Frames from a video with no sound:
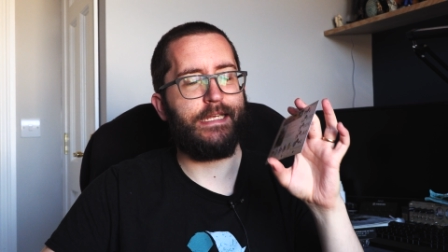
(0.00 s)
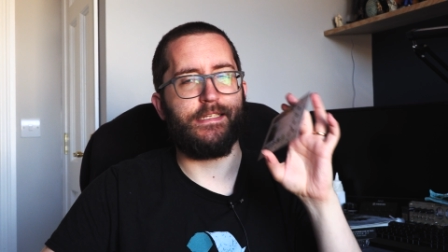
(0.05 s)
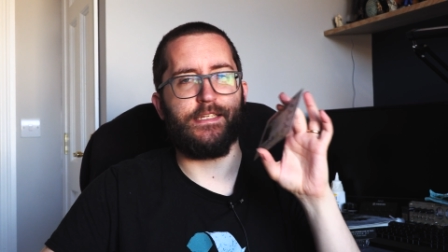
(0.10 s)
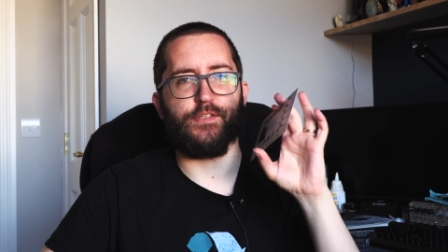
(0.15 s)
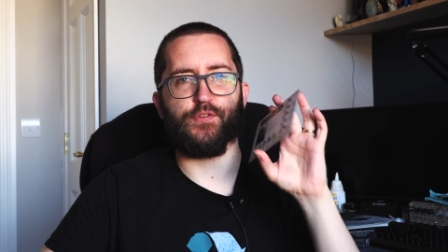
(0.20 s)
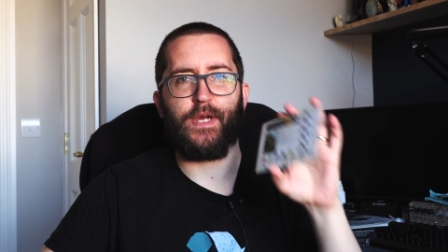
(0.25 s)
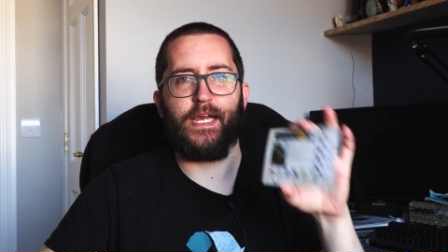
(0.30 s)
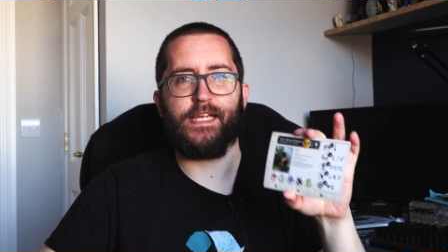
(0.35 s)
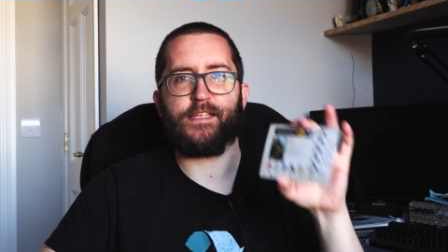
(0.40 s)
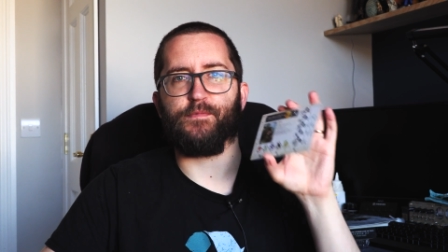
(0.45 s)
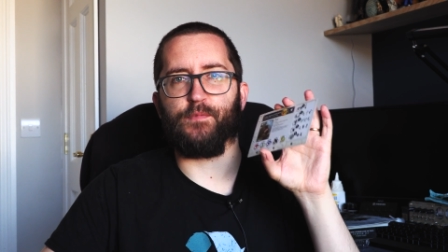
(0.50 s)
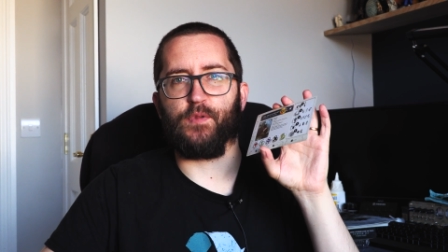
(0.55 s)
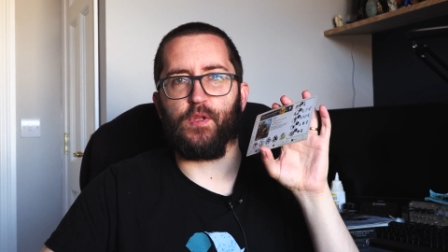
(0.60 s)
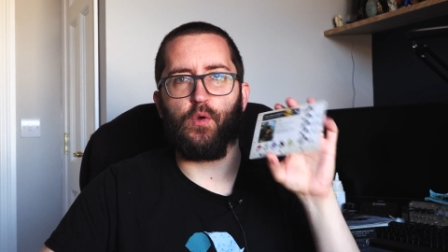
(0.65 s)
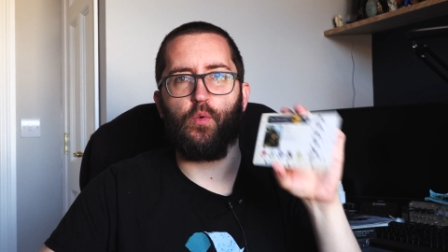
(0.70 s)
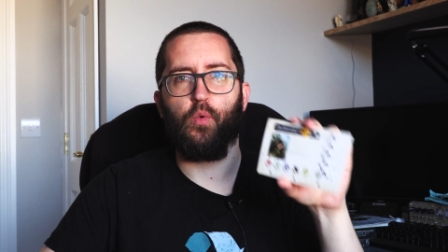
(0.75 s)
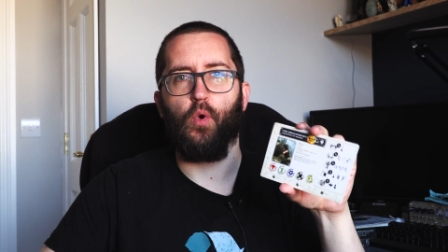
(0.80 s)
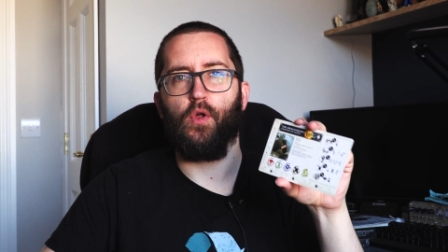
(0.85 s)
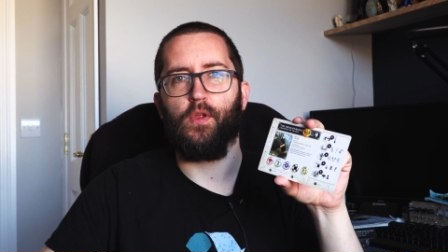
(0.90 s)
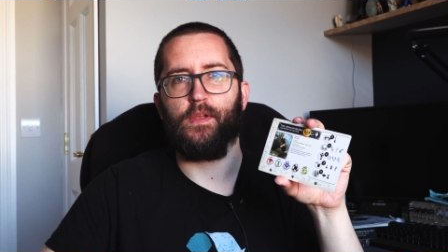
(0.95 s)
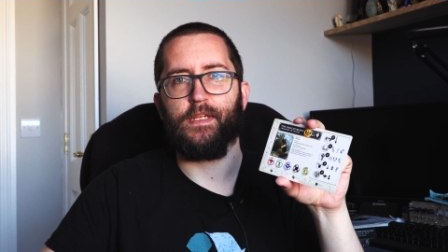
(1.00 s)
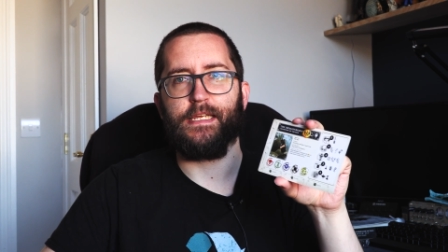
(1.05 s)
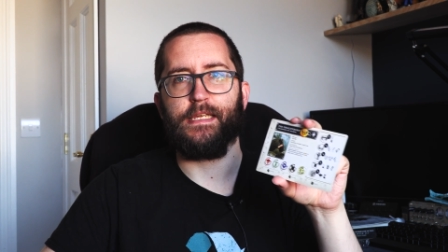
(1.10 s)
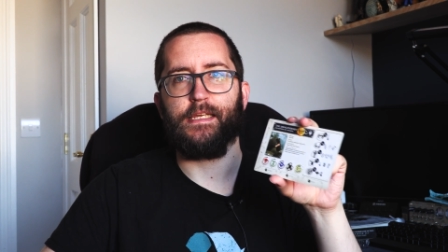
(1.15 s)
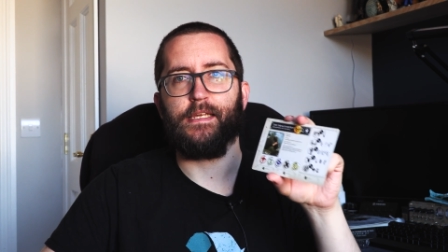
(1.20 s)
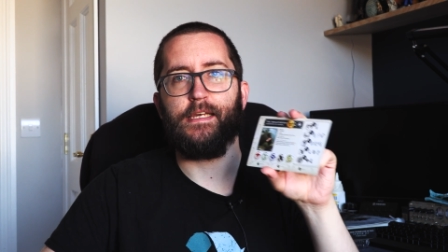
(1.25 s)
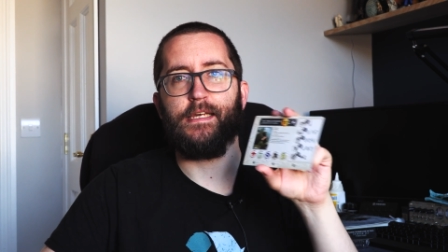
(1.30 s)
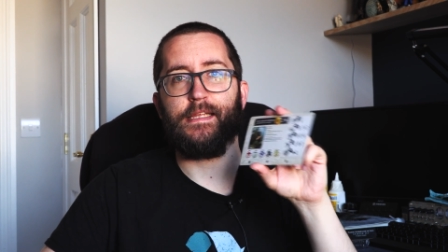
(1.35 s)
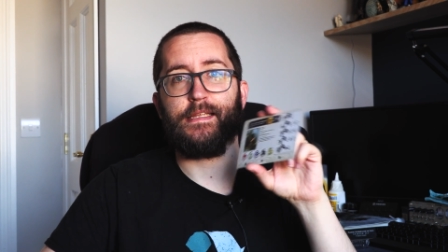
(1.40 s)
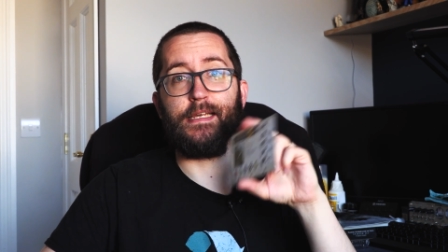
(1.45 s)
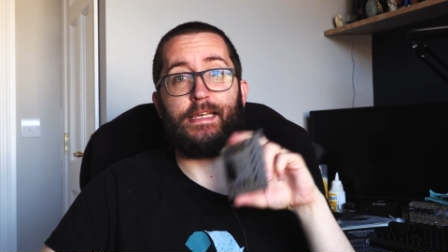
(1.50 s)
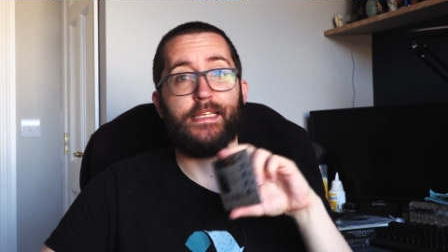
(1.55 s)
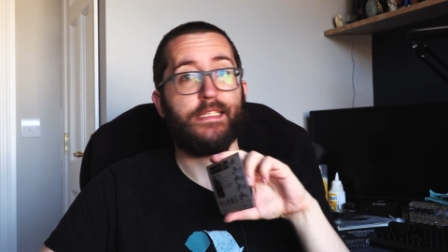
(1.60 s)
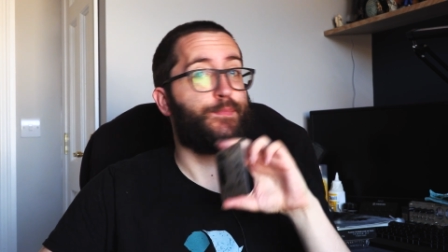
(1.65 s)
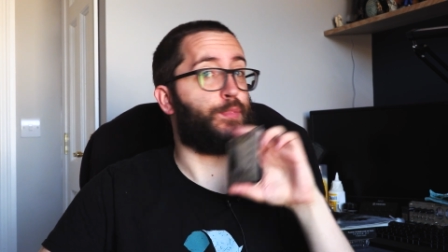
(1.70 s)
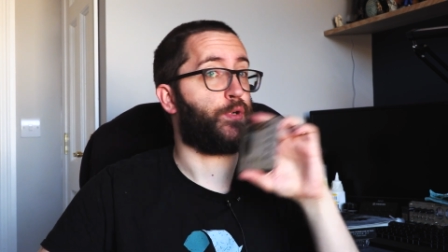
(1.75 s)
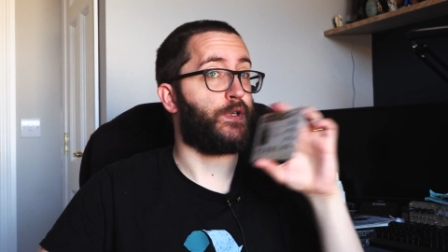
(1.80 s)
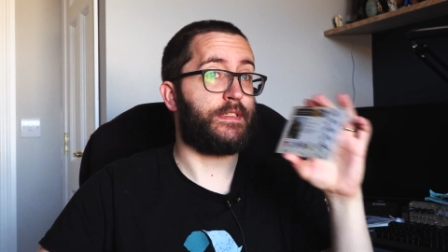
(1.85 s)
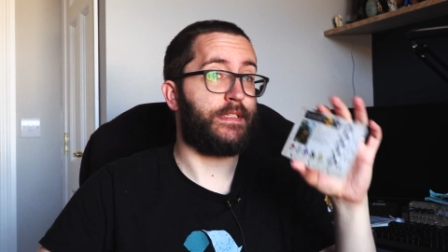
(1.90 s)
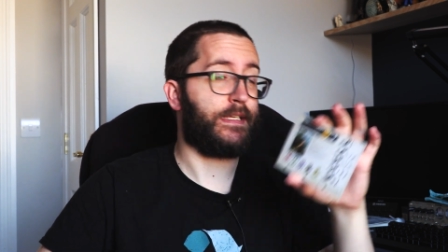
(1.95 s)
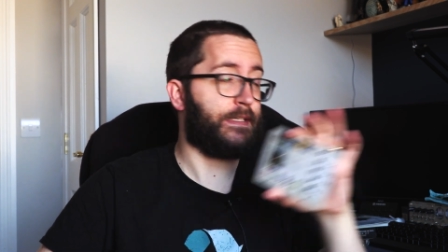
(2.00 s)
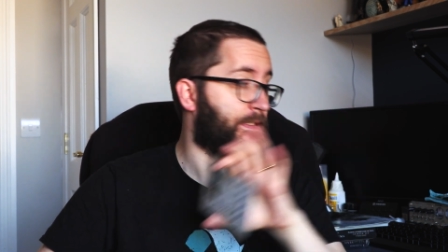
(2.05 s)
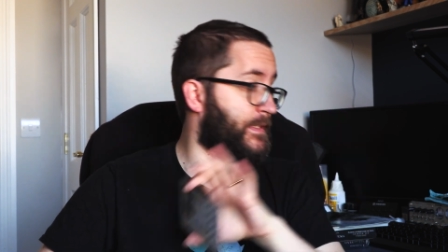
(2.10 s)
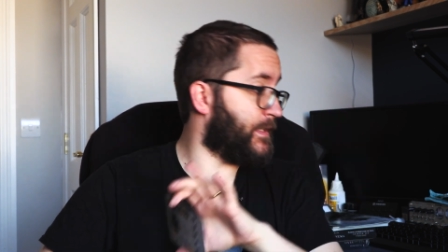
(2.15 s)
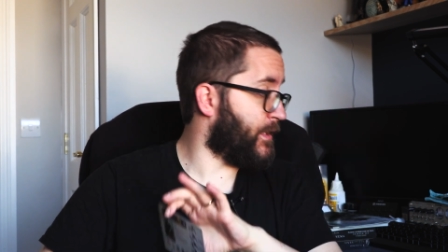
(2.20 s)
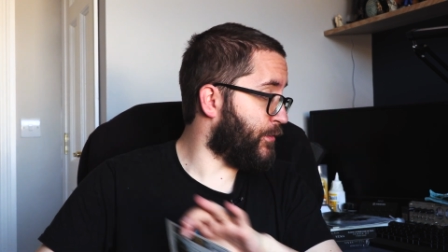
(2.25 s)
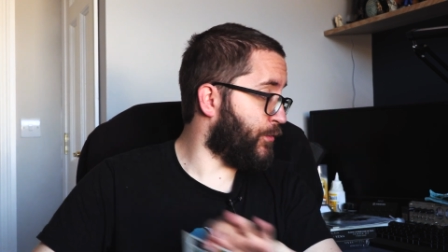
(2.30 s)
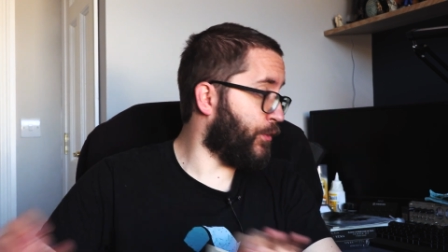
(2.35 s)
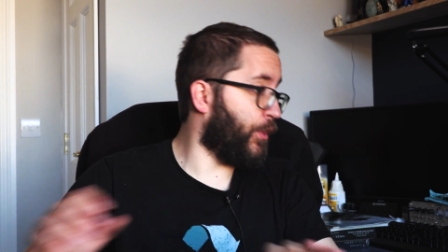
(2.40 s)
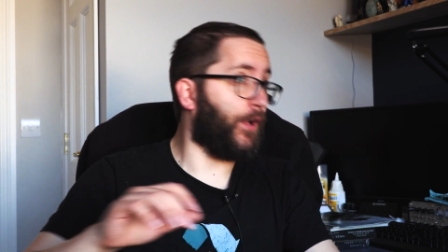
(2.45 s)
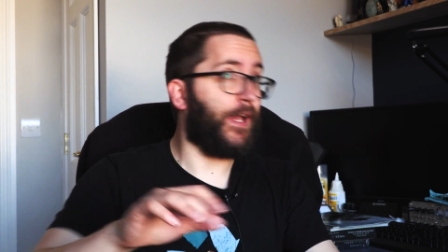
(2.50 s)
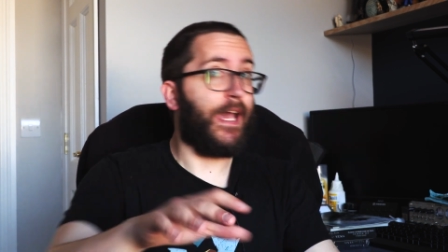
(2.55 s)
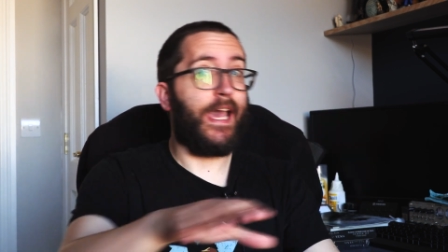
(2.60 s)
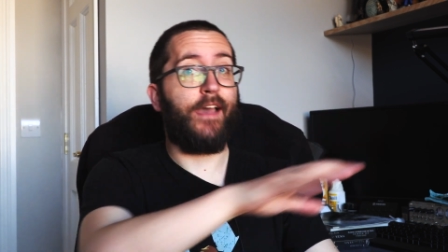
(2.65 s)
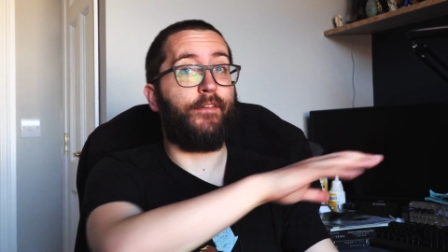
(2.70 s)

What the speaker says: detracts from the quality that is persistent throughout